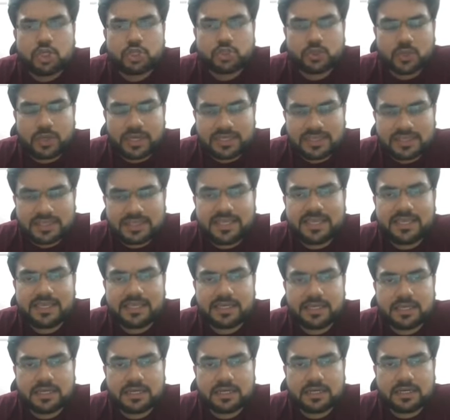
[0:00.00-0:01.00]
so I
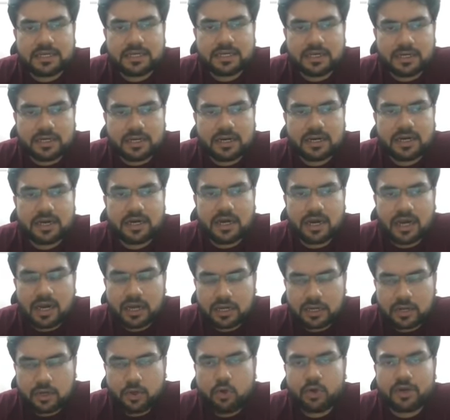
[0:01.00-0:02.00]
think
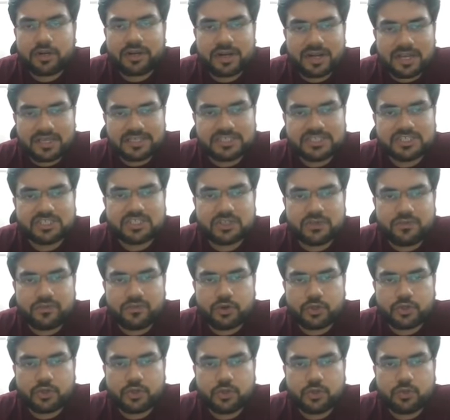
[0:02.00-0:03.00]
a good transition
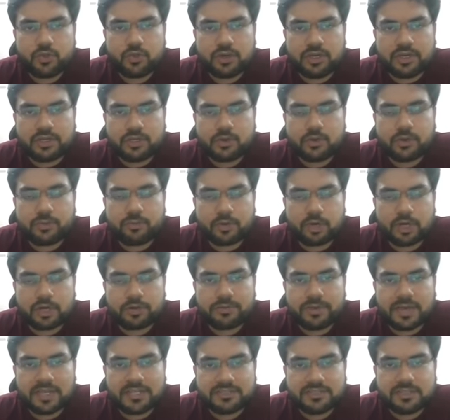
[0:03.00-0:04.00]
for you into a
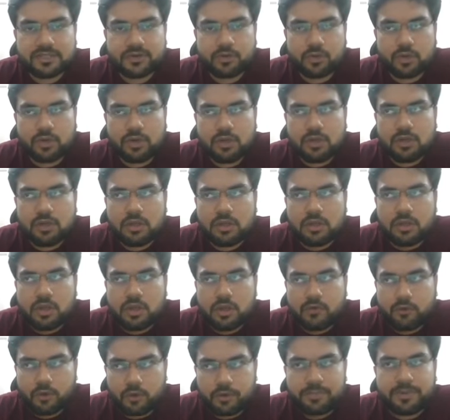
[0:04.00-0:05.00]
product manager role
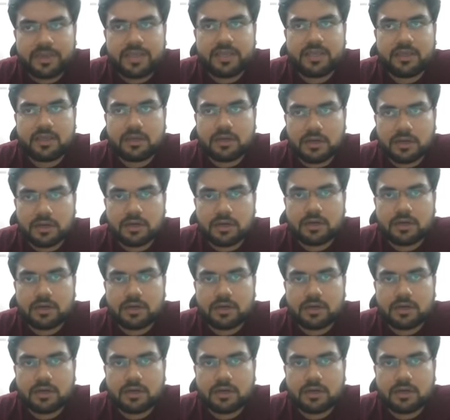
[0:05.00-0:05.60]
would be